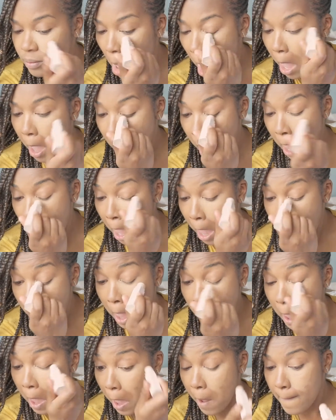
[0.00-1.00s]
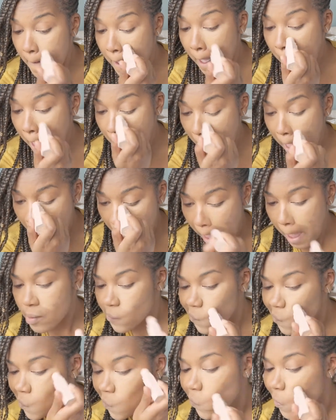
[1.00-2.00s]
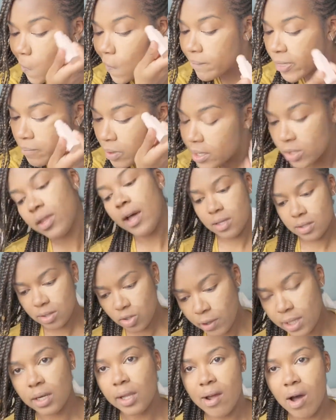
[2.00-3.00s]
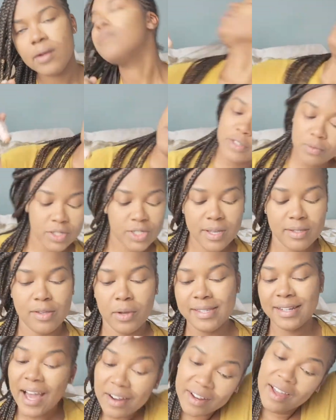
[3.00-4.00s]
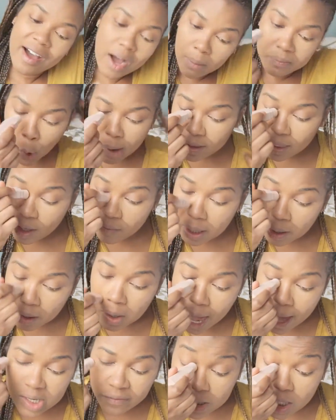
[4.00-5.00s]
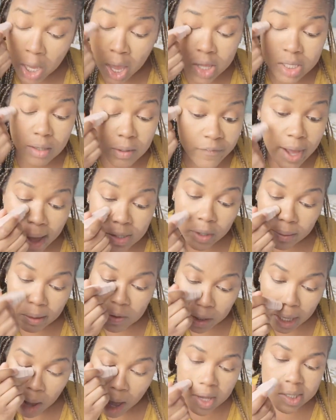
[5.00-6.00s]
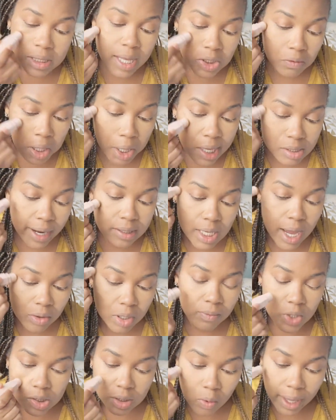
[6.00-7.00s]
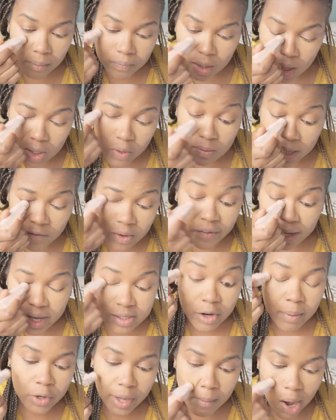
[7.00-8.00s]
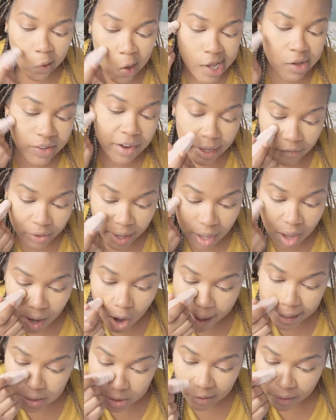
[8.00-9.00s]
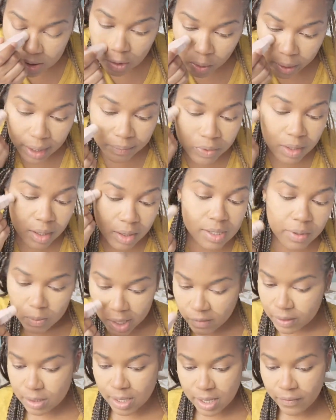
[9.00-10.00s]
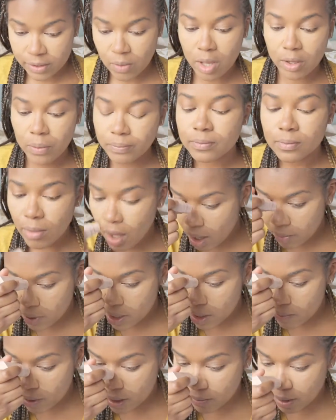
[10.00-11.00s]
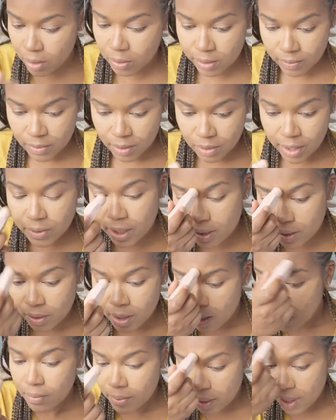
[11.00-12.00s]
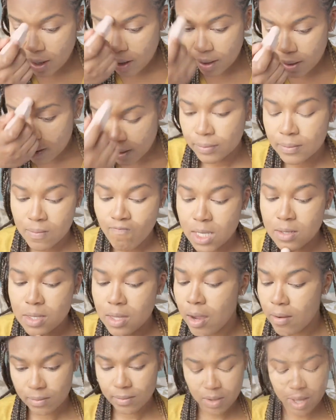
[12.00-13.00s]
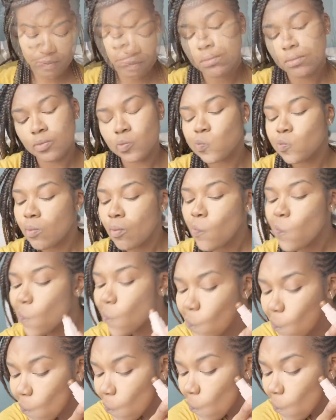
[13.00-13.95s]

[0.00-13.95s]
This is gonna be perfect. I might actually wear makeup to work now because this is actually really easy where I can see how you could just do this quick. You know what this reminds me of? I don't know if any of you guys ever hear about when you're like a model and you have to get ready for your like